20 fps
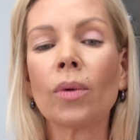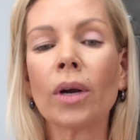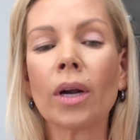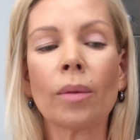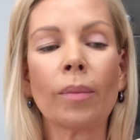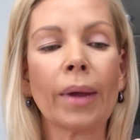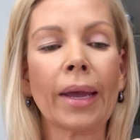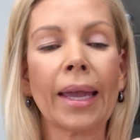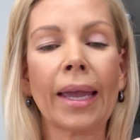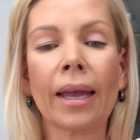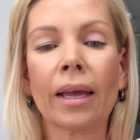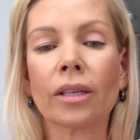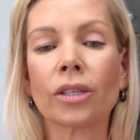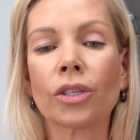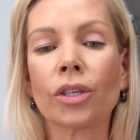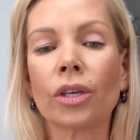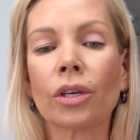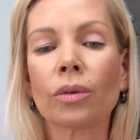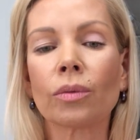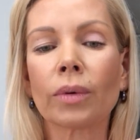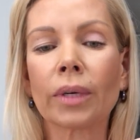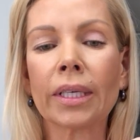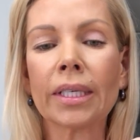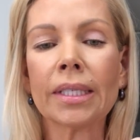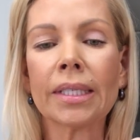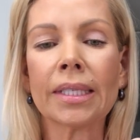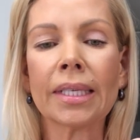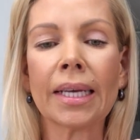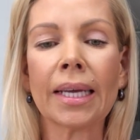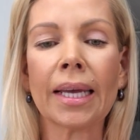one on my hand so you can really
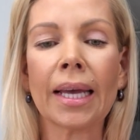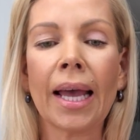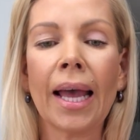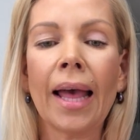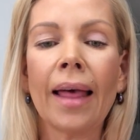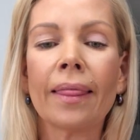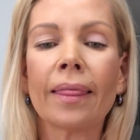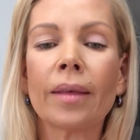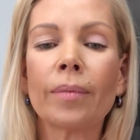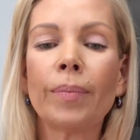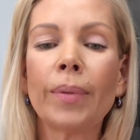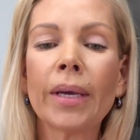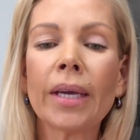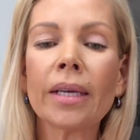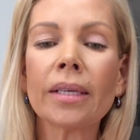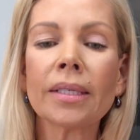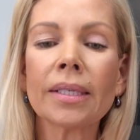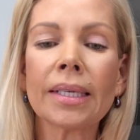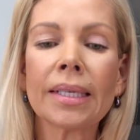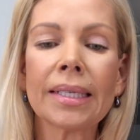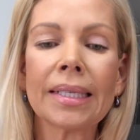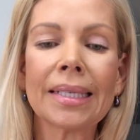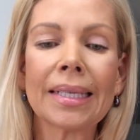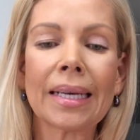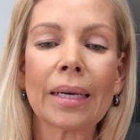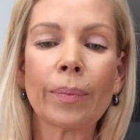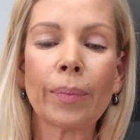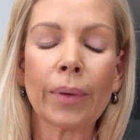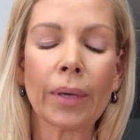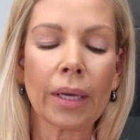see. The biggest
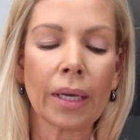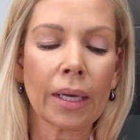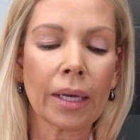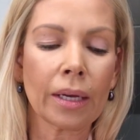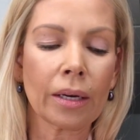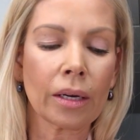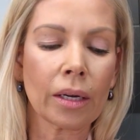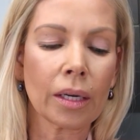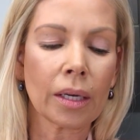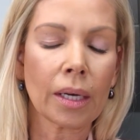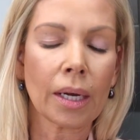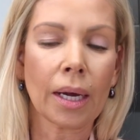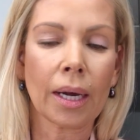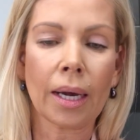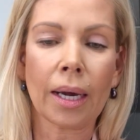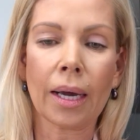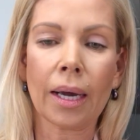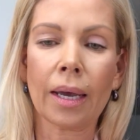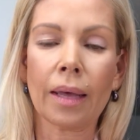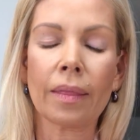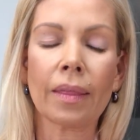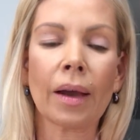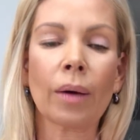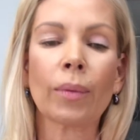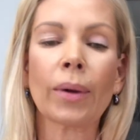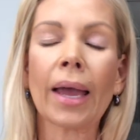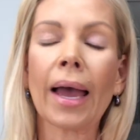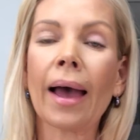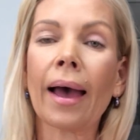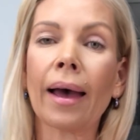tip and that
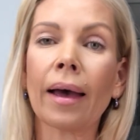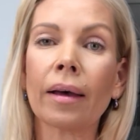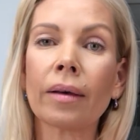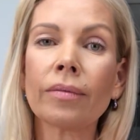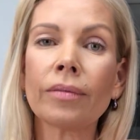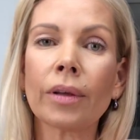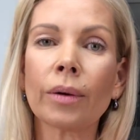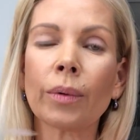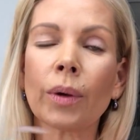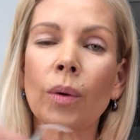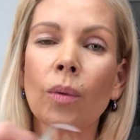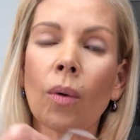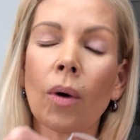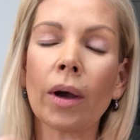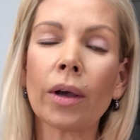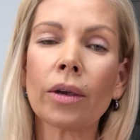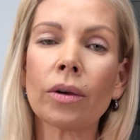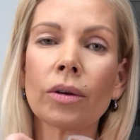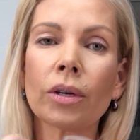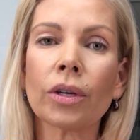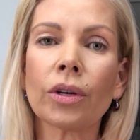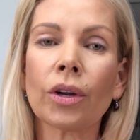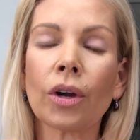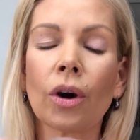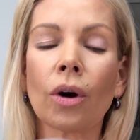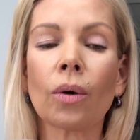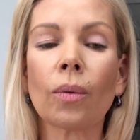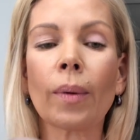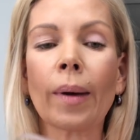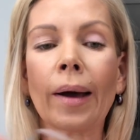we have that we want you to
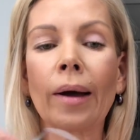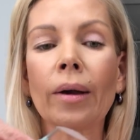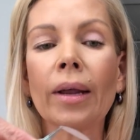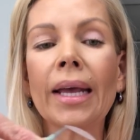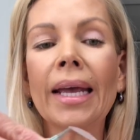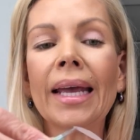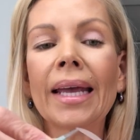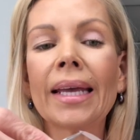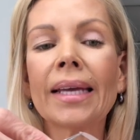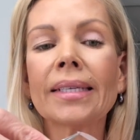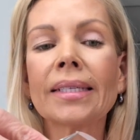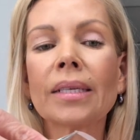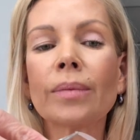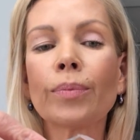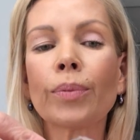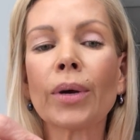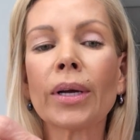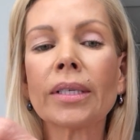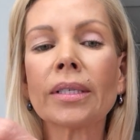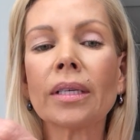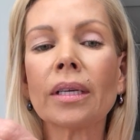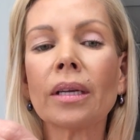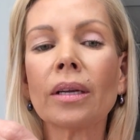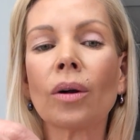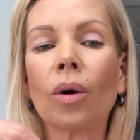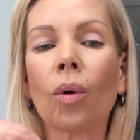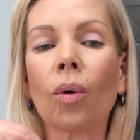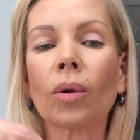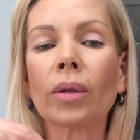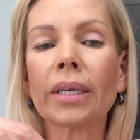know about is the pressing and
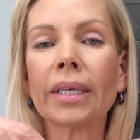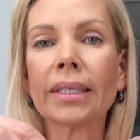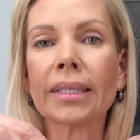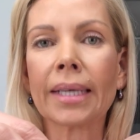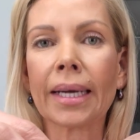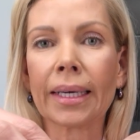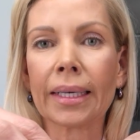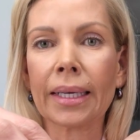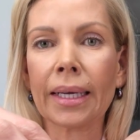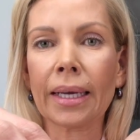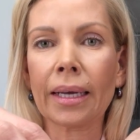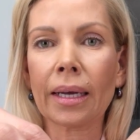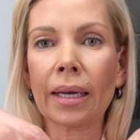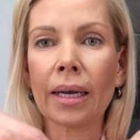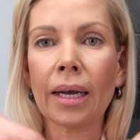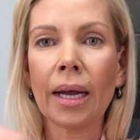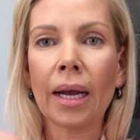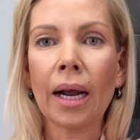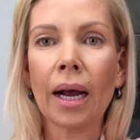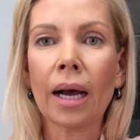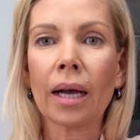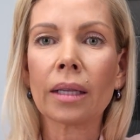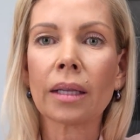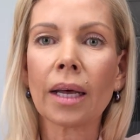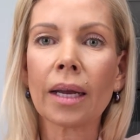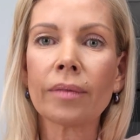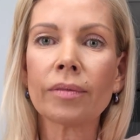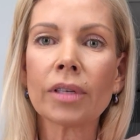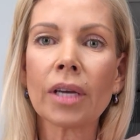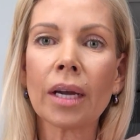holding technique. A
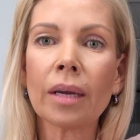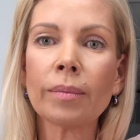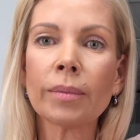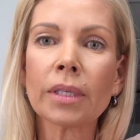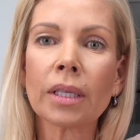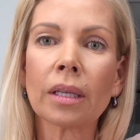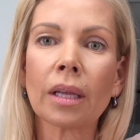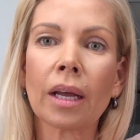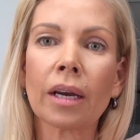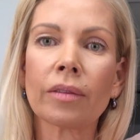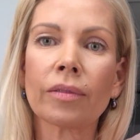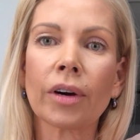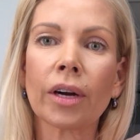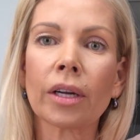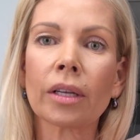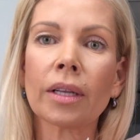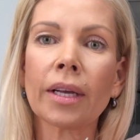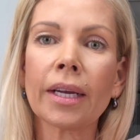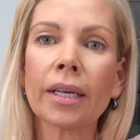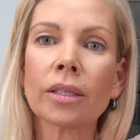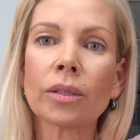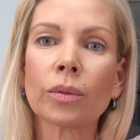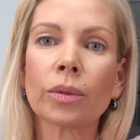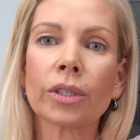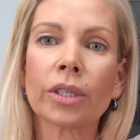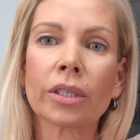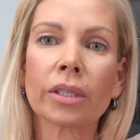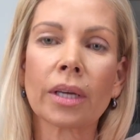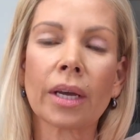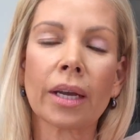lot of times, a lot of our clients will
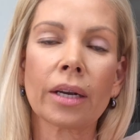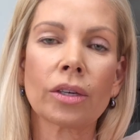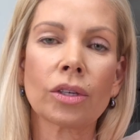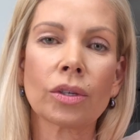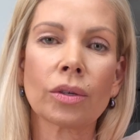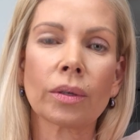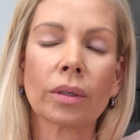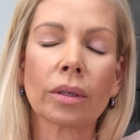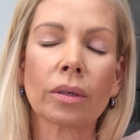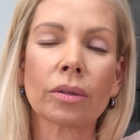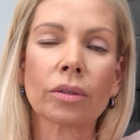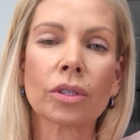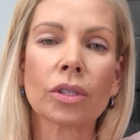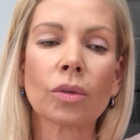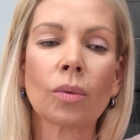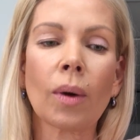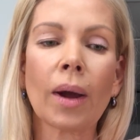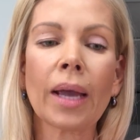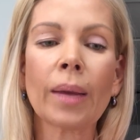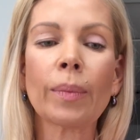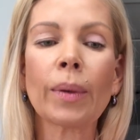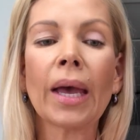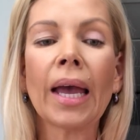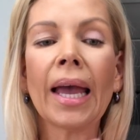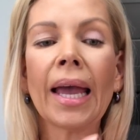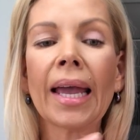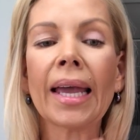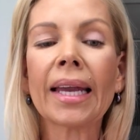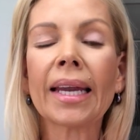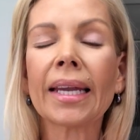just kind of do a little swipe
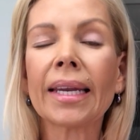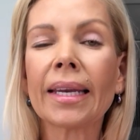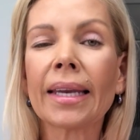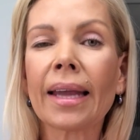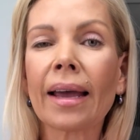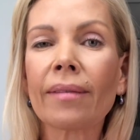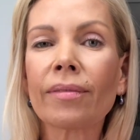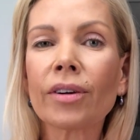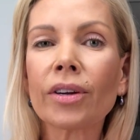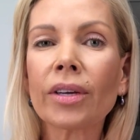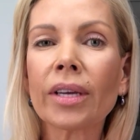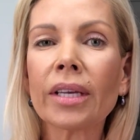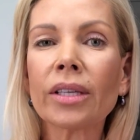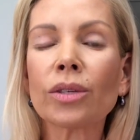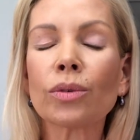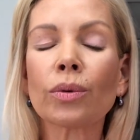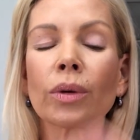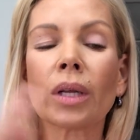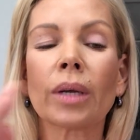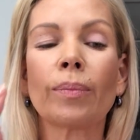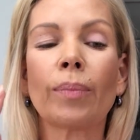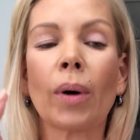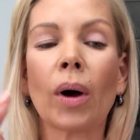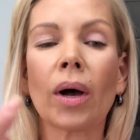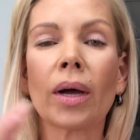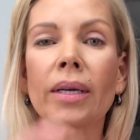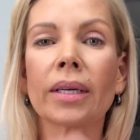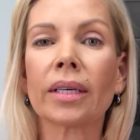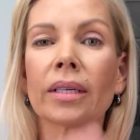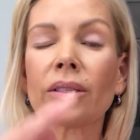and it never gets really
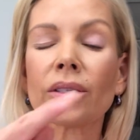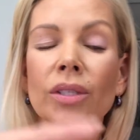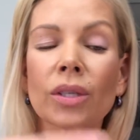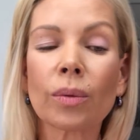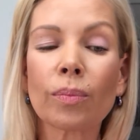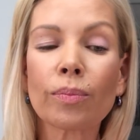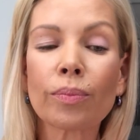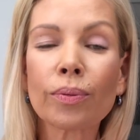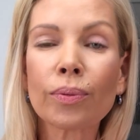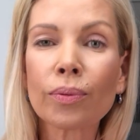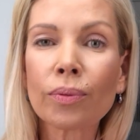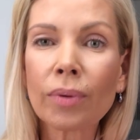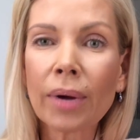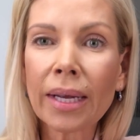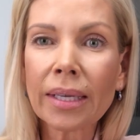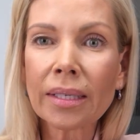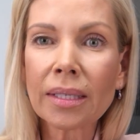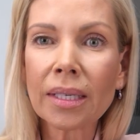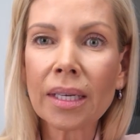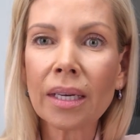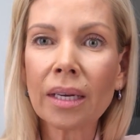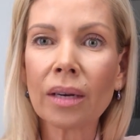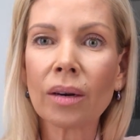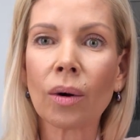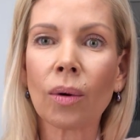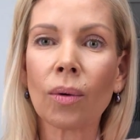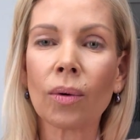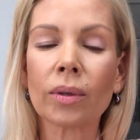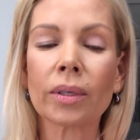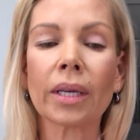bonded. So pressing and
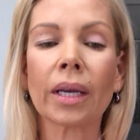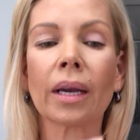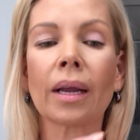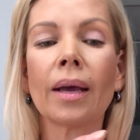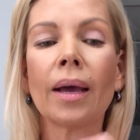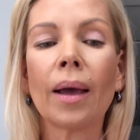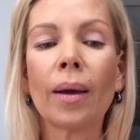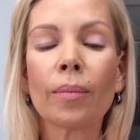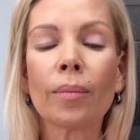holding